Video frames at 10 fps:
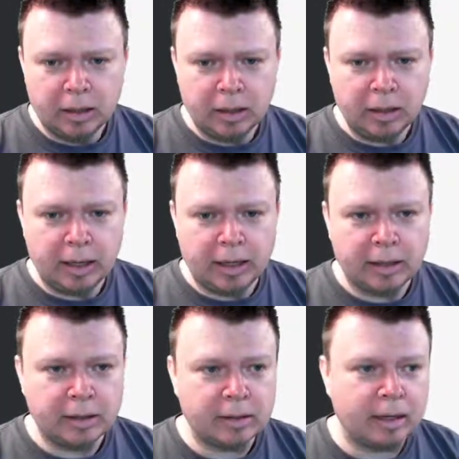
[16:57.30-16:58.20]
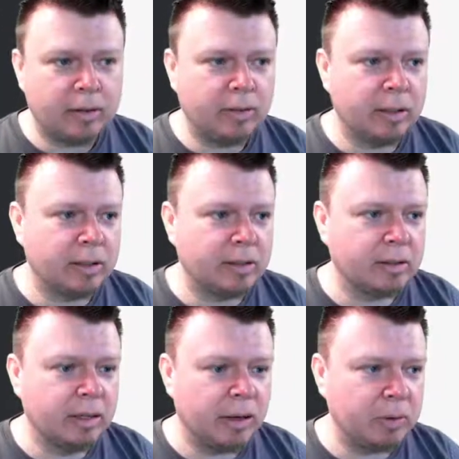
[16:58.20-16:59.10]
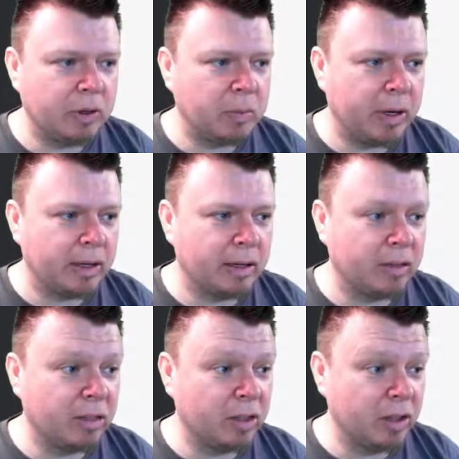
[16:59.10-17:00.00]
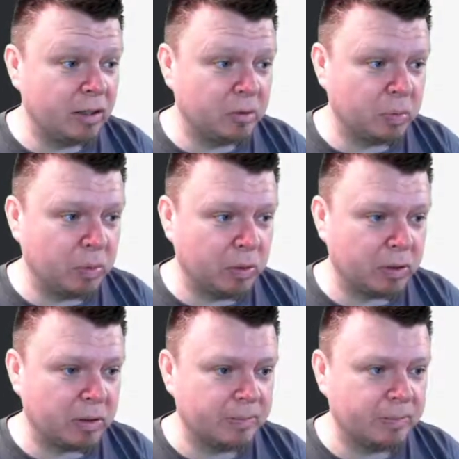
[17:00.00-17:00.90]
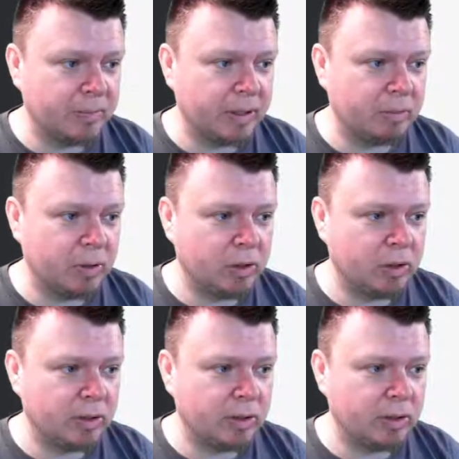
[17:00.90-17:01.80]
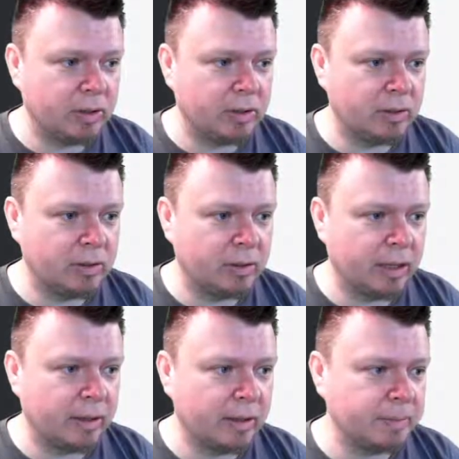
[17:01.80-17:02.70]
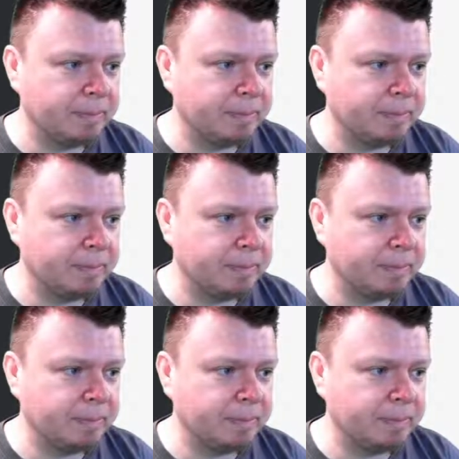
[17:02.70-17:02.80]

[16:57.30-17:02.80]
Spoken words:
Okay, save this. Now we're going to make a third report that merges these two together.